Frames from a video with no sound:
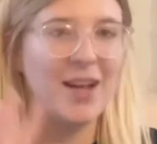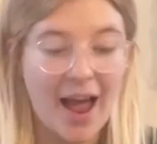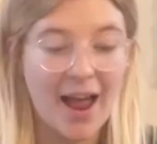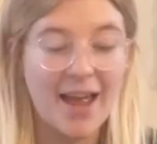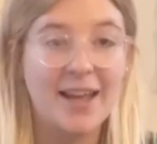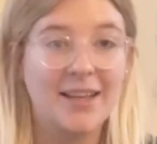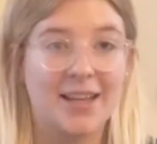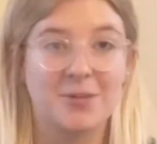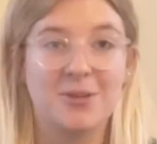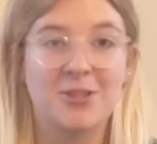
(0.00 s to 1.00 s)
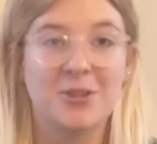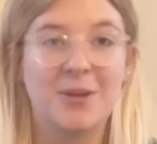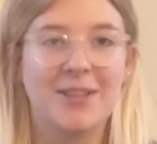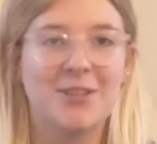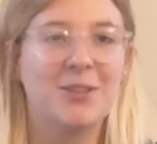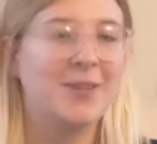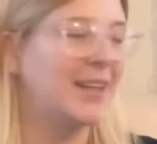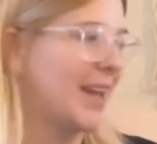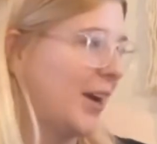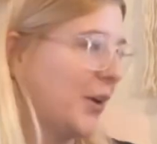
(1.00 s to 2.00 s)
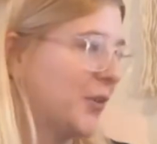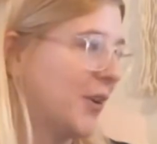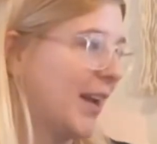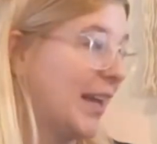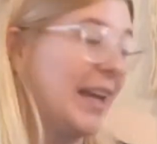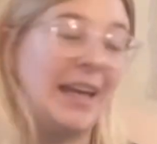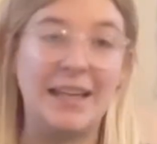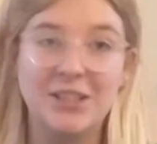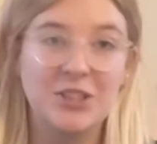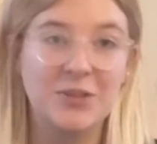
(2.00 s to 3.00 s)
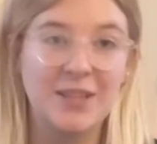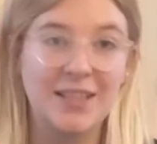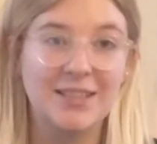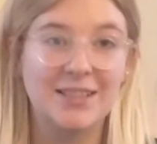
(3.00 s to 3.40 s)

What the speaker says: I guess we're just going to get right into this.